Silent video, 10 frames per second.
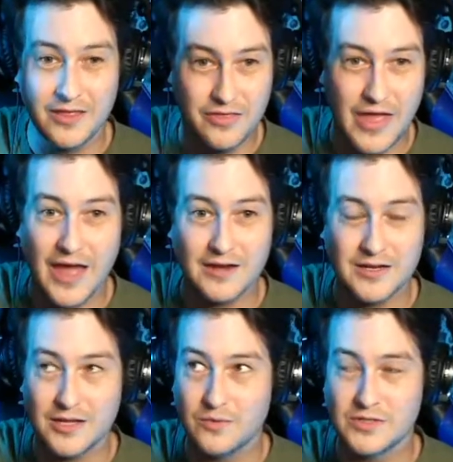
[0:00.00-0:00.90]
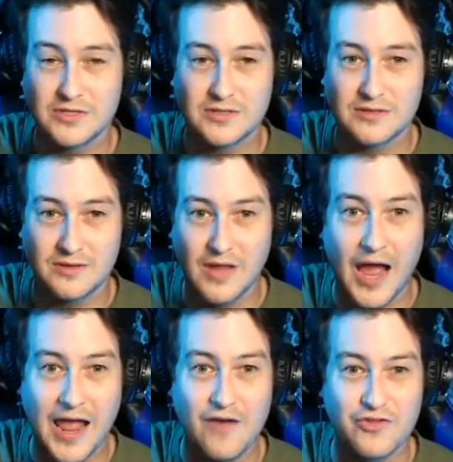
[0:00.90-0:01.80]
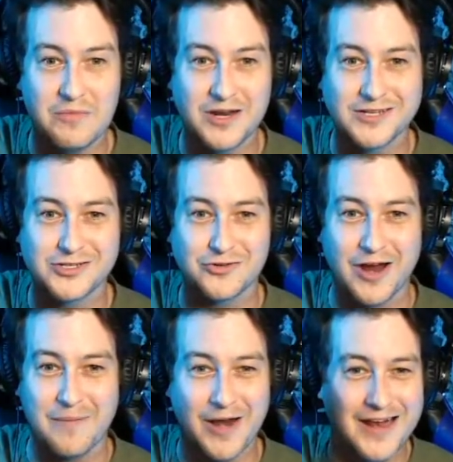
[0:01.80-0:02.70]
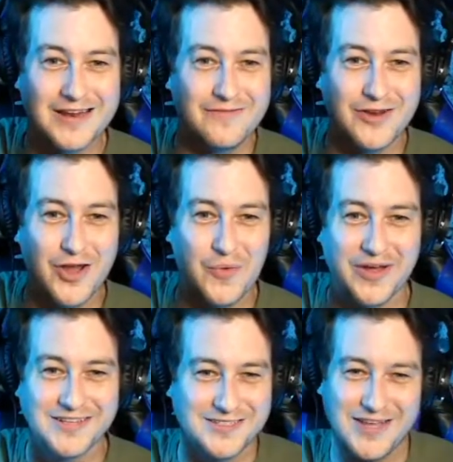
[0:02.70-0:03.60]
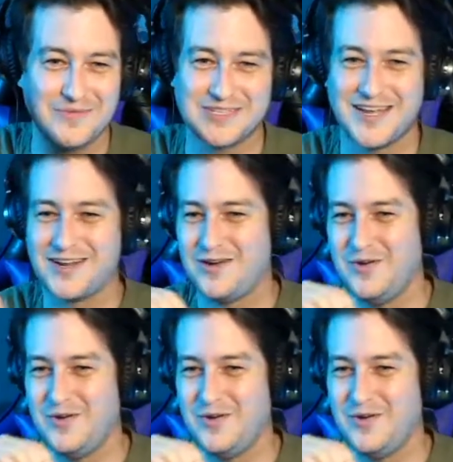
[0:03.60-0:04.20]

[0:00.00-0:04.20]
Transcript: that I have them on Instagram and I didn't even know it. So that was kind of